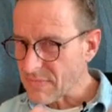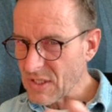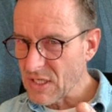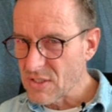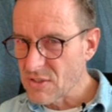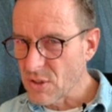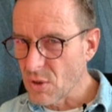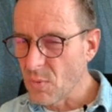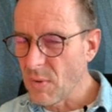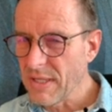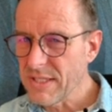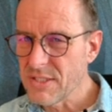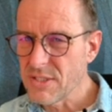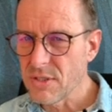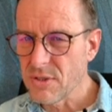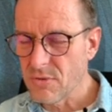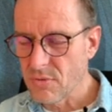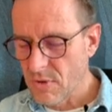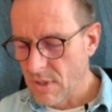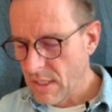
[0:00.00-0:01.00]
So once
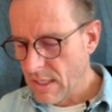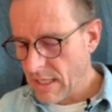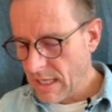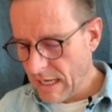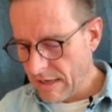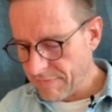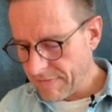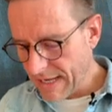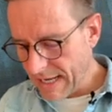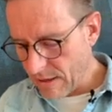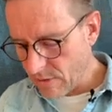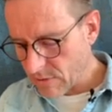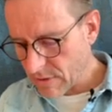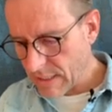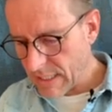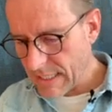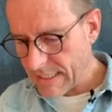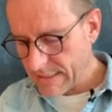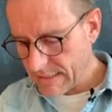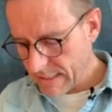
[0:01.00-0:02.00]
you have
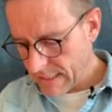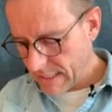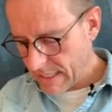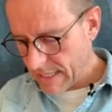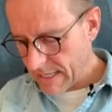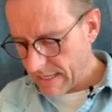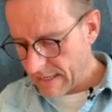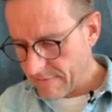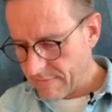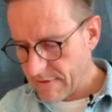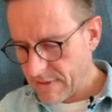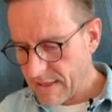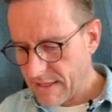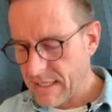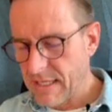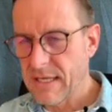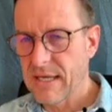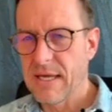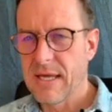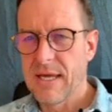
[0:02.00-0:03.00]
outlined
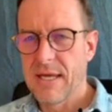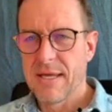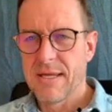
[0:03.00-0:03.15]
everything,